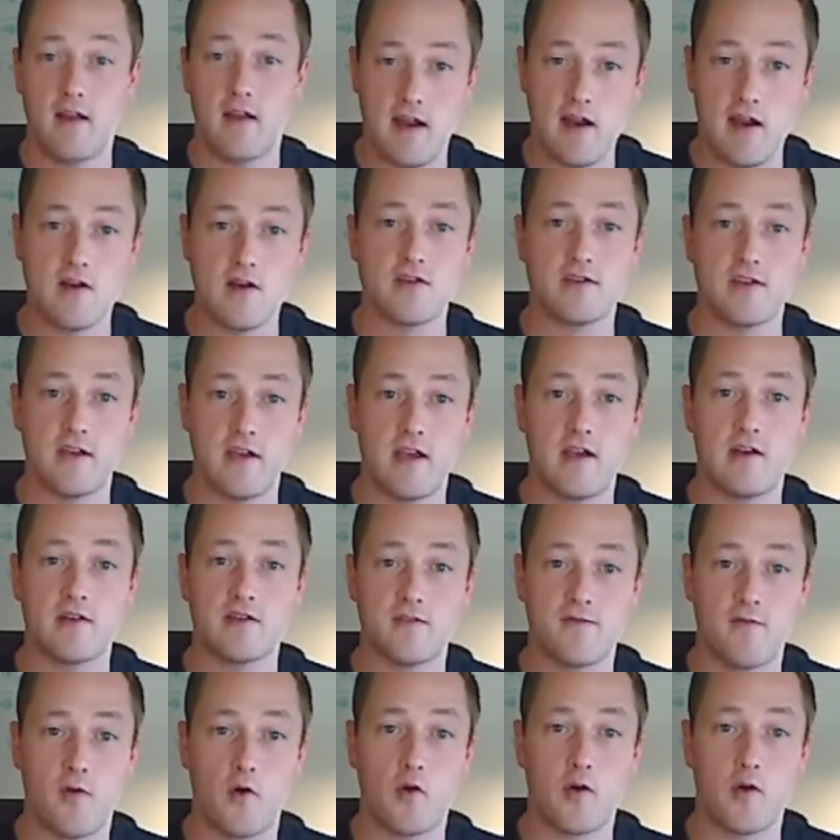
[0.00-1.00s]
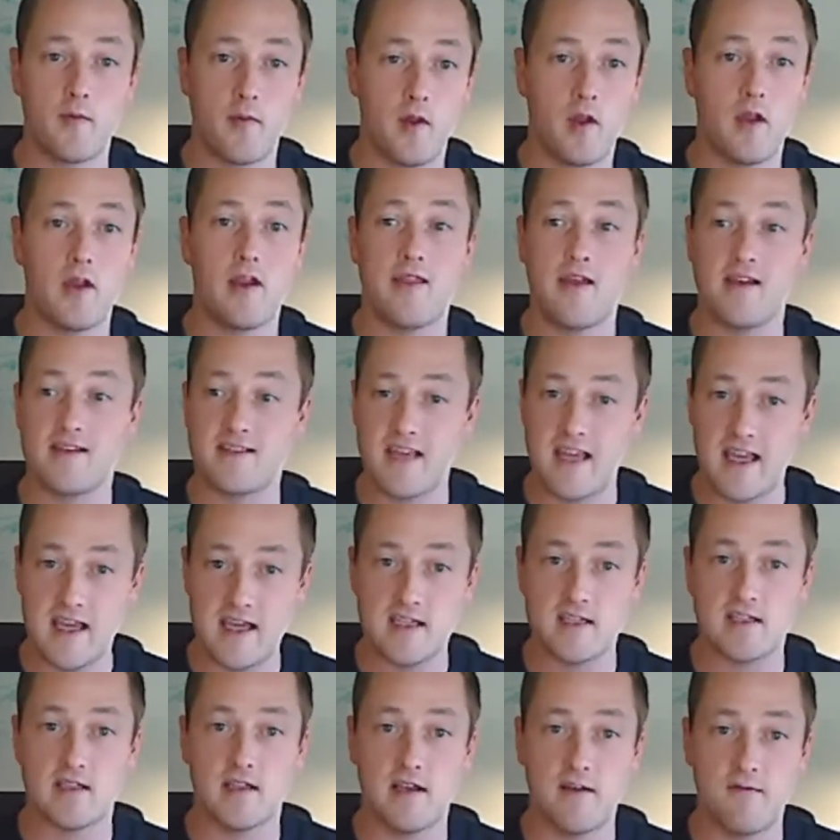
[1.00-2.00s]
here's a vulnerability that's
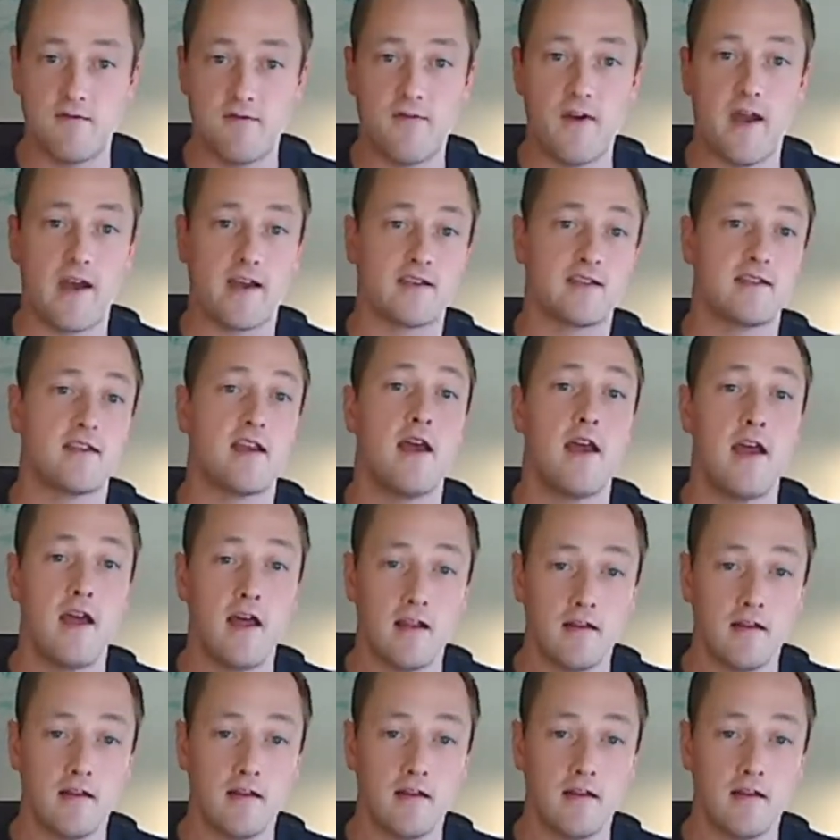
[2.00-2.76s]
easily fixed.